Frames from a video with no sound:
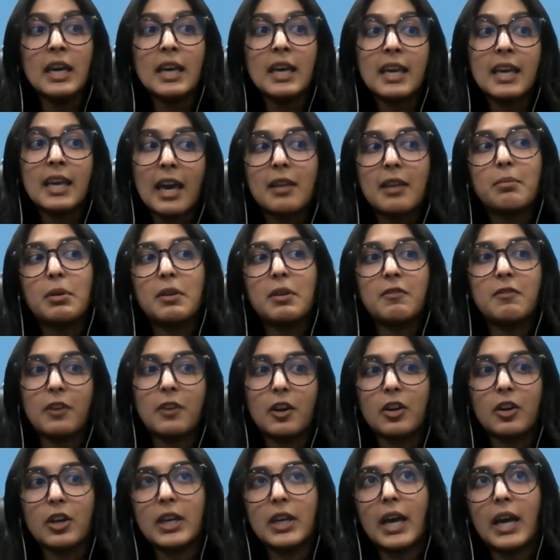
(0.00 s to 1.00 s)
can be
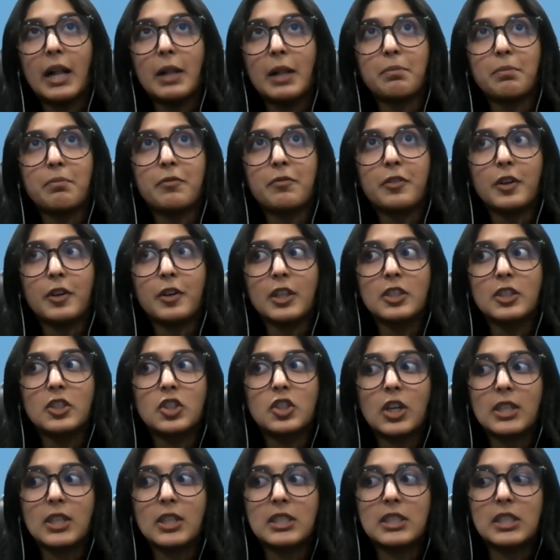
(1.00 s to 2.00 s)
very helpful
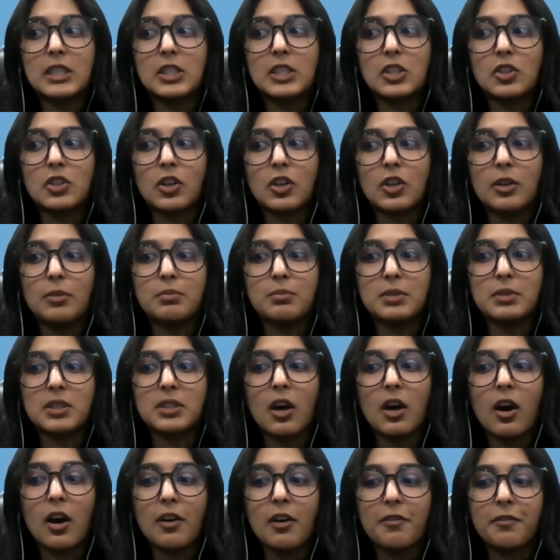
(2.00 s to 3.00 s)
just in terms
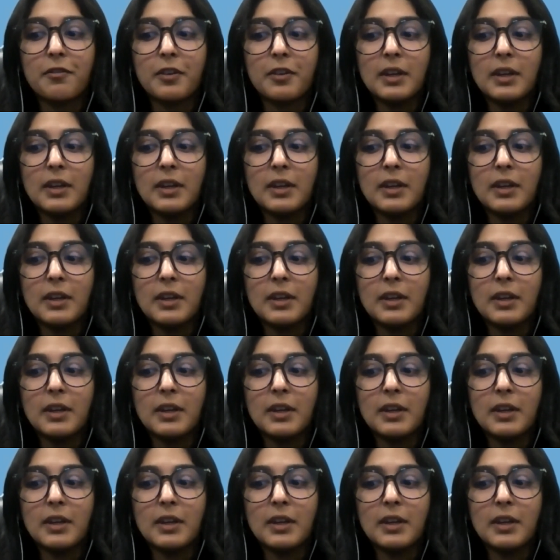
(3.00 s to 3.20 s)
of